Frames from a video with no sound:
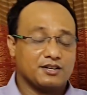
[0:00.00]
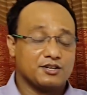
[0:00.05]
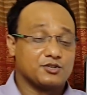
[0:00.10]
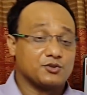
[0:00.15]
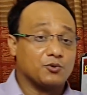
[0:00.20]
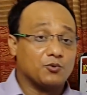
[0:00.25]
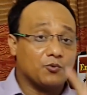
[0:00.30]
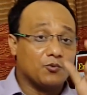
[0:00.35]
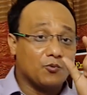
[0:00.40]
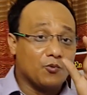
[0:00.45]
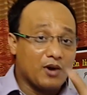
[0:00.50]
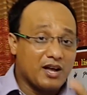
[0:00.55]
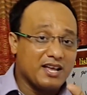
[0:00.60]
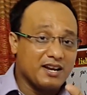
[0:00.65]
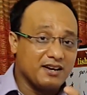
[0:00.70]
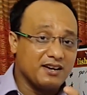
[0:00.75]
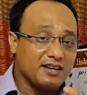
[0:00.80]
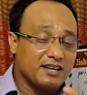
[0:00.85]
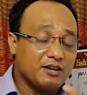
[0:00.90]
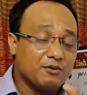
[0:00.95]
So
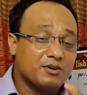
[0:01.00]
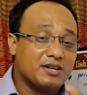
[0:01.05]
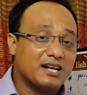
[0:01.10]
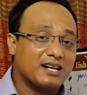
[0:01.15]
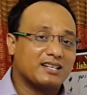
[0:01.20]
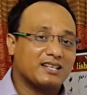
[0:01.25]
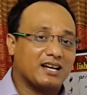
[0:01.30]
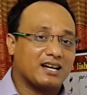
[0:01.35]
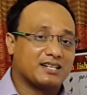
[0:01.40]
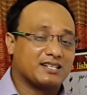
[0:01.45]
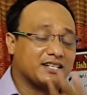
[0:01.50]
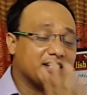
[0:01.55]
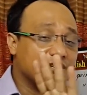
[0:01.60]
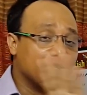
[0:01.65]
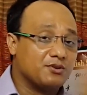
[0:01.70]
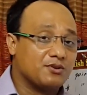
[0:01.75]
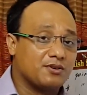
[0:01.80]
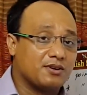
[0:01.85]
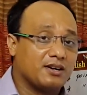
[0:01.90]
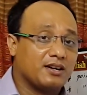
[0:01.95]
when you get that
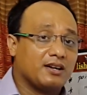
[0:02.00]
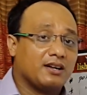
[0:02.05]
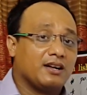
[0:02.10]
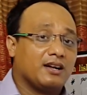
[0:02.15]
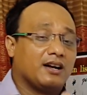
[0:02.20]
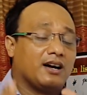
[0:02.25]
your